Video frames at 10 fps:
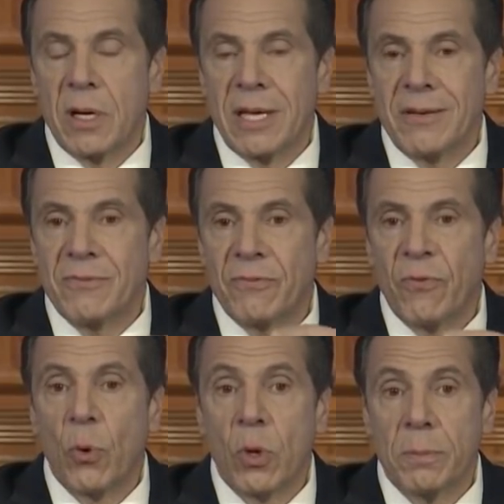
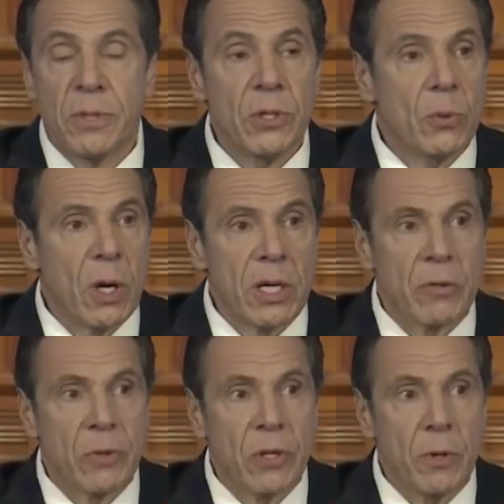inform you on
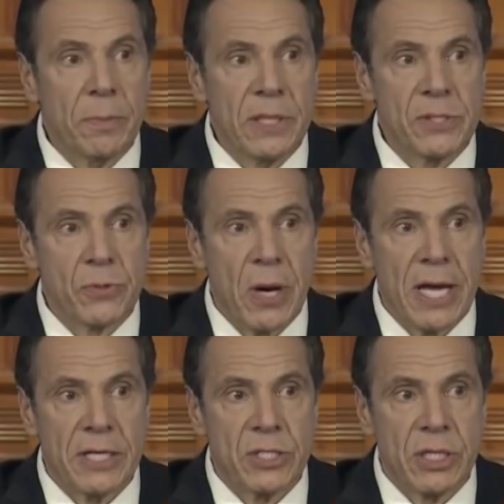a reopening
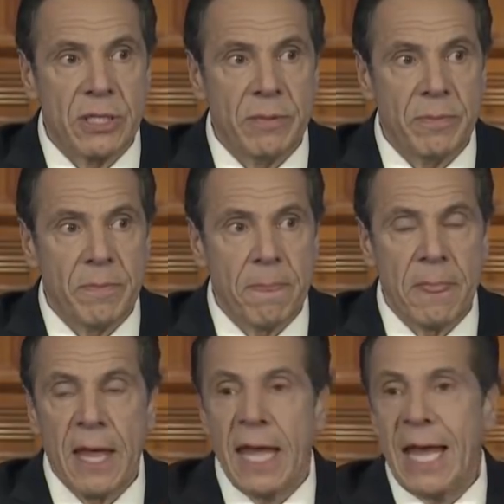strategy.
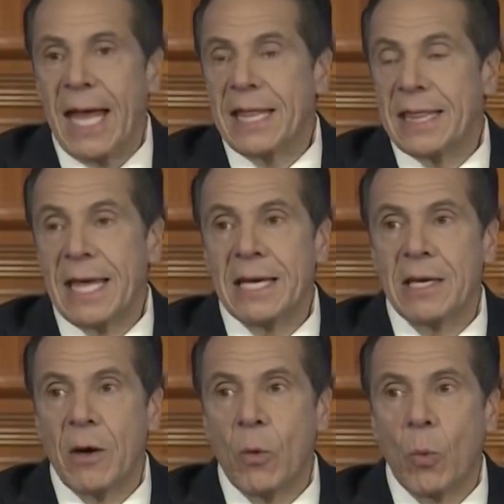And
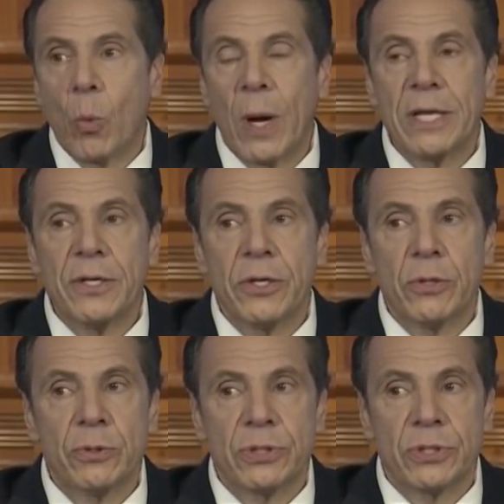then when
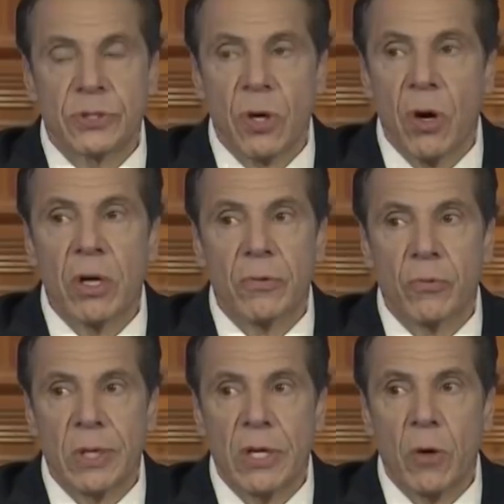you start
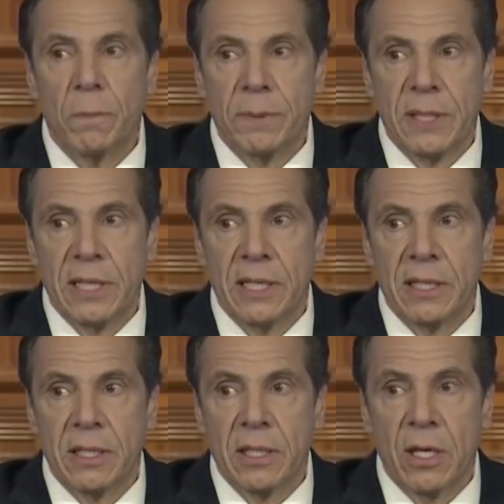
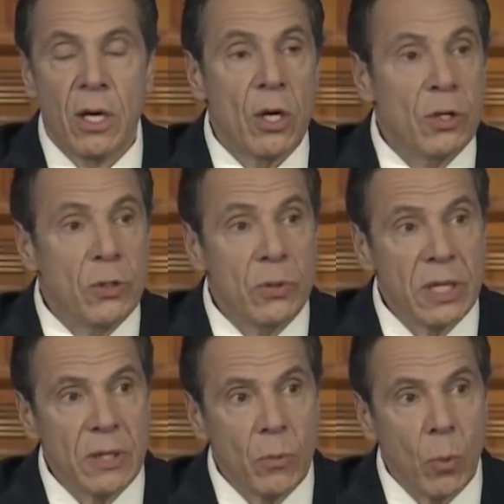reopening, you
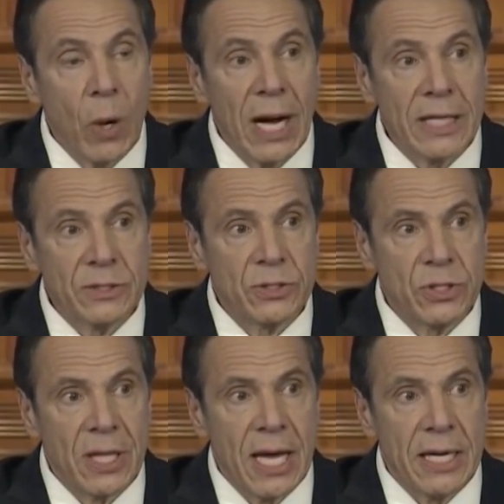can
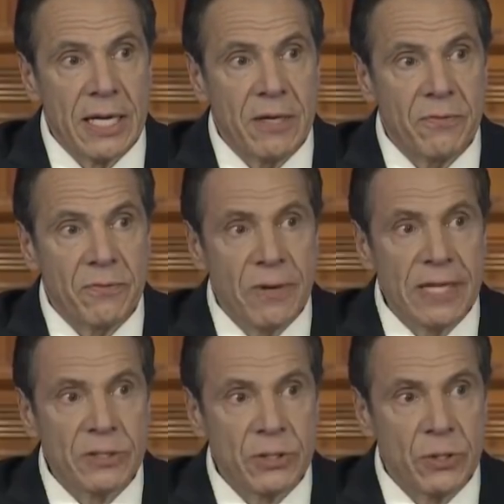watch that
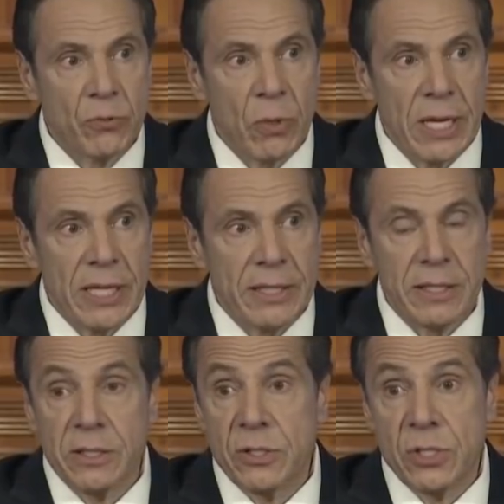infection
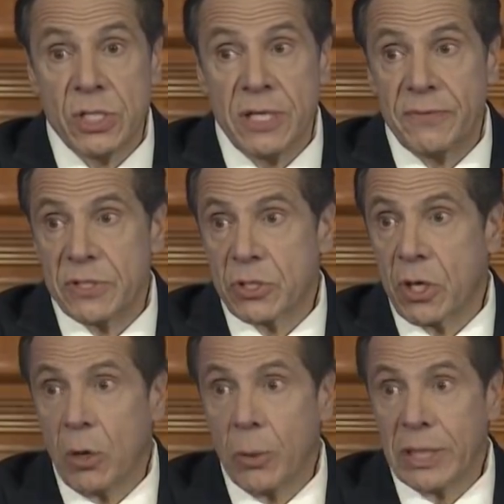rate to see if it's
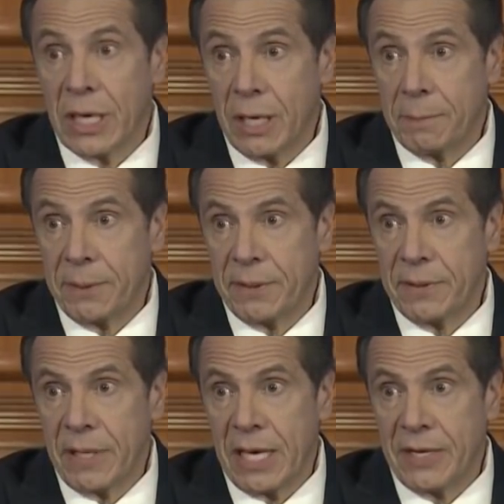going
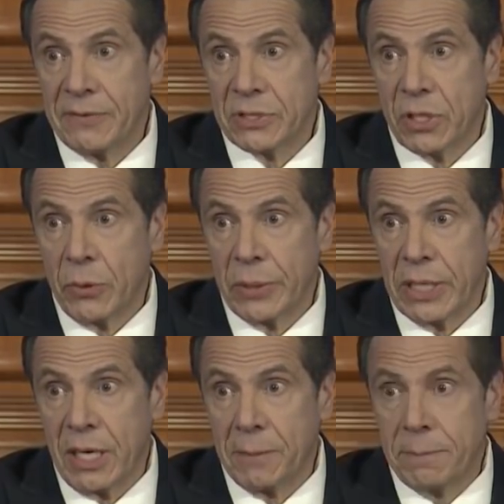up, and if it's
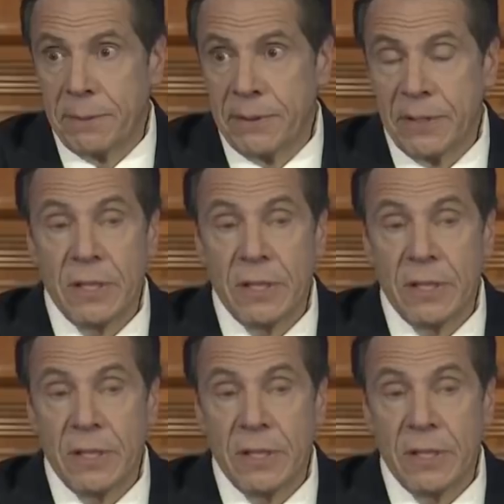going up,